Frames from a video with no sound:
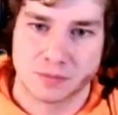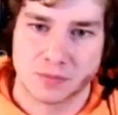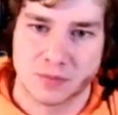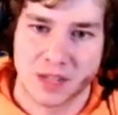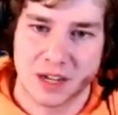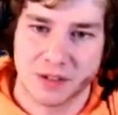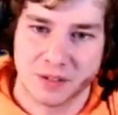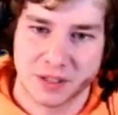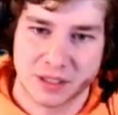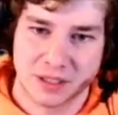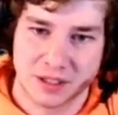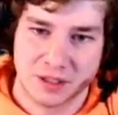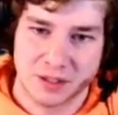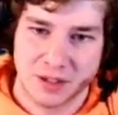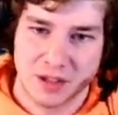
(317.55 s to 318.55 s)
There we
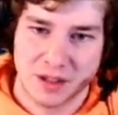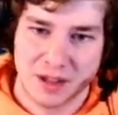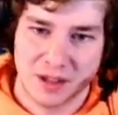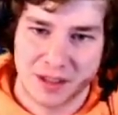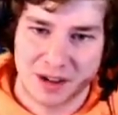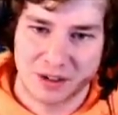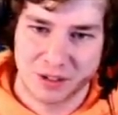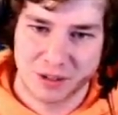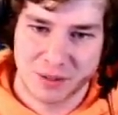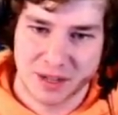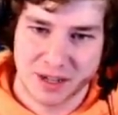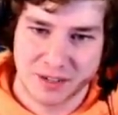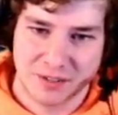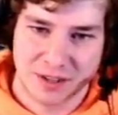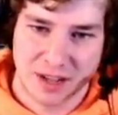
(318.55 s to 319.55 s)
go. And now that'll give me
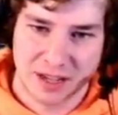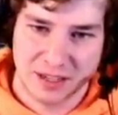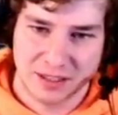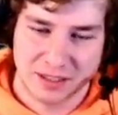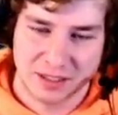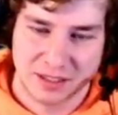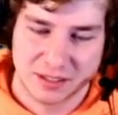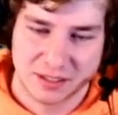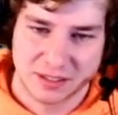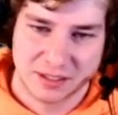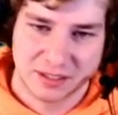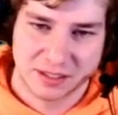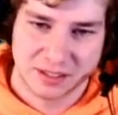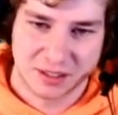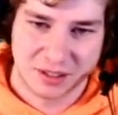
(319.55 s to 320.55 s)
enough height.
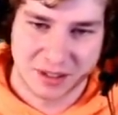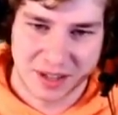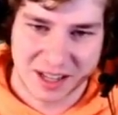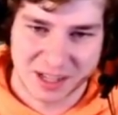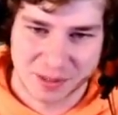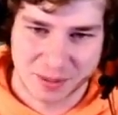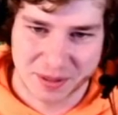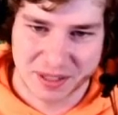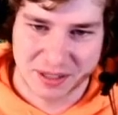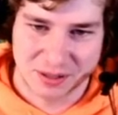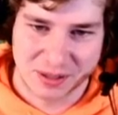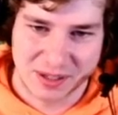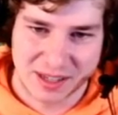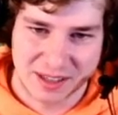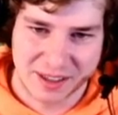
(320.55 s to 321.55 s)
Oh yeah, that's pretty
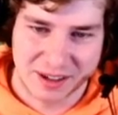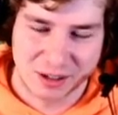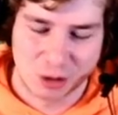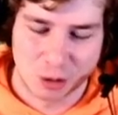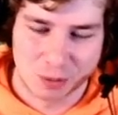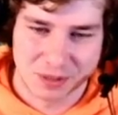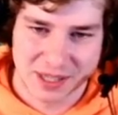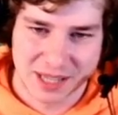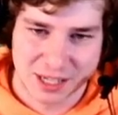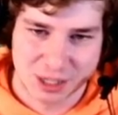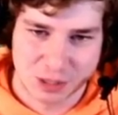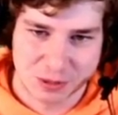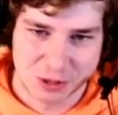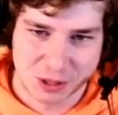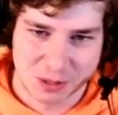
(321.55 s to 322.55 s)
cool how they incorporated that
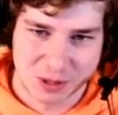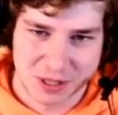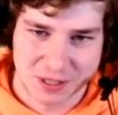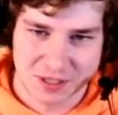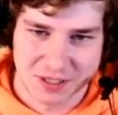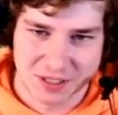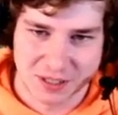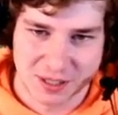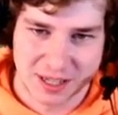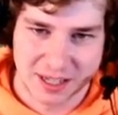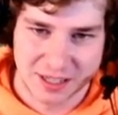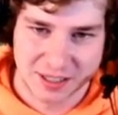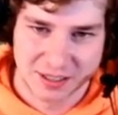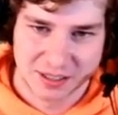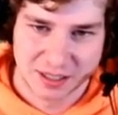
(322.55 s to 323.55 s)
triple jump onto the slide.